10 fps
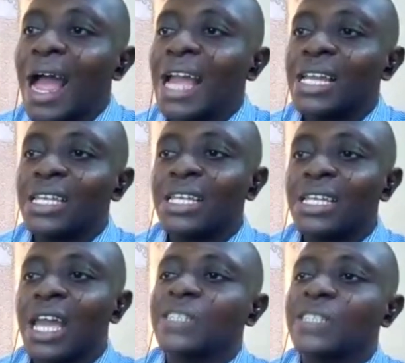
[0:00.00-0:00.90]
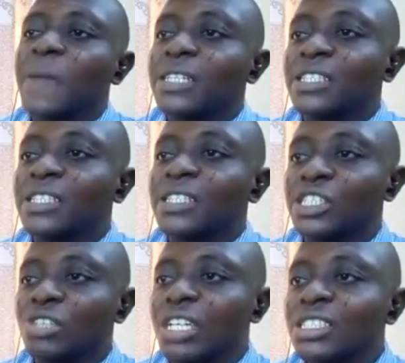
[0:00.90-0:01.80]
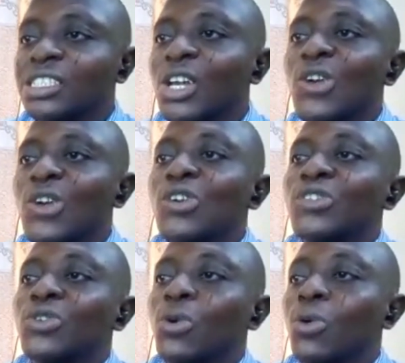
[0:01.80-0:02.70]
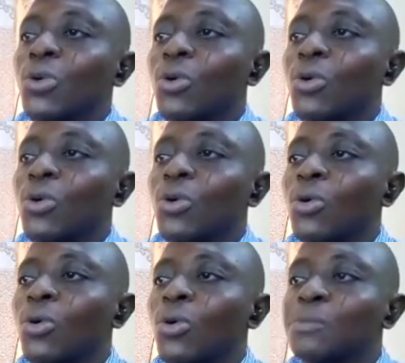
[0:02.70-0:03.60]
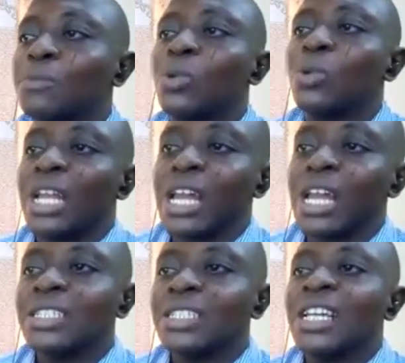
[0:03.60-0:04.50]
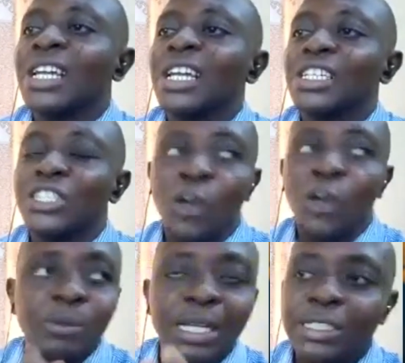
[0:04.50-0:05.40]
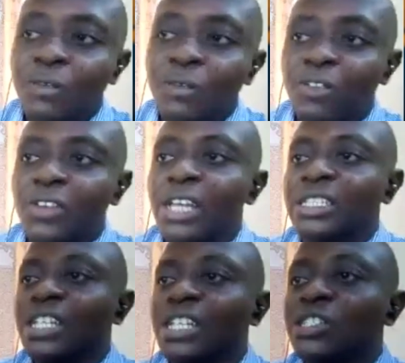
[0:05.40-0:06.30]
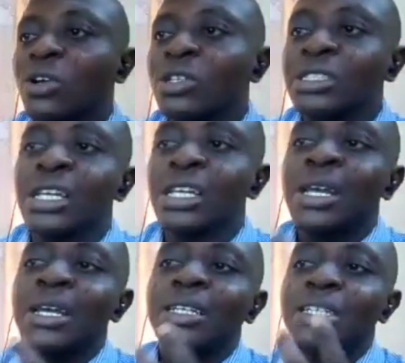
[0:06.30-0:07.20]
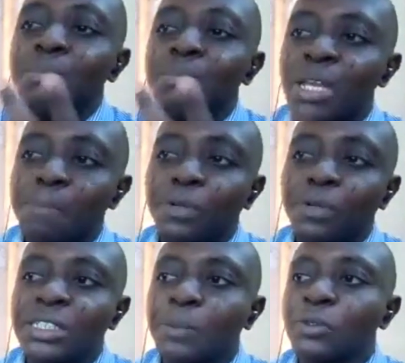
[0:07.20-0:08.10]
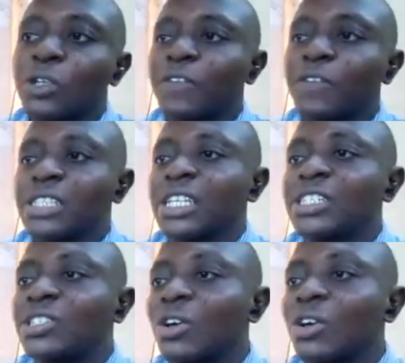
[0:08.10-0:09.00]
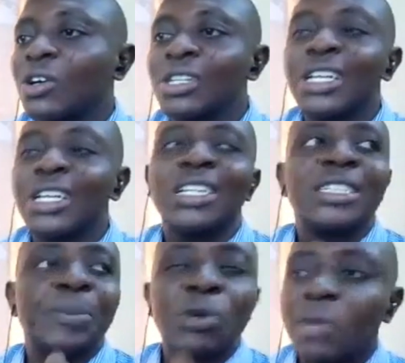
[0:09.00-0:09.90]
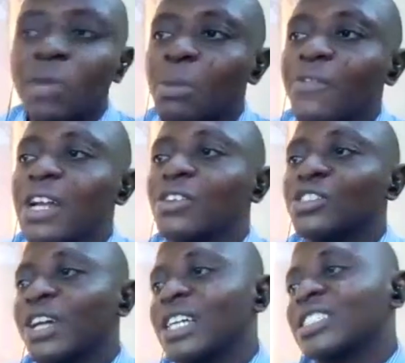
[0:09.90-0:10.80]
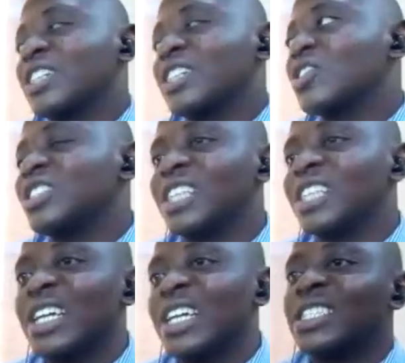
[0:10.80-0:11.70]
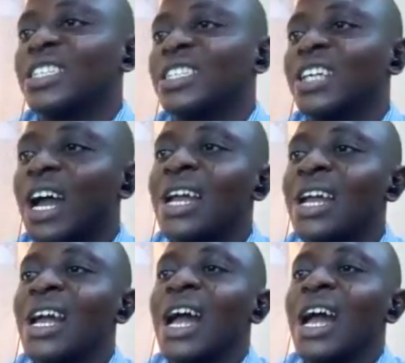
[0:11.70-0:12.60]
I expect the students to be able to learn the objective of extension, the main principles of extension, the problem of agricultural extension in Nigeria,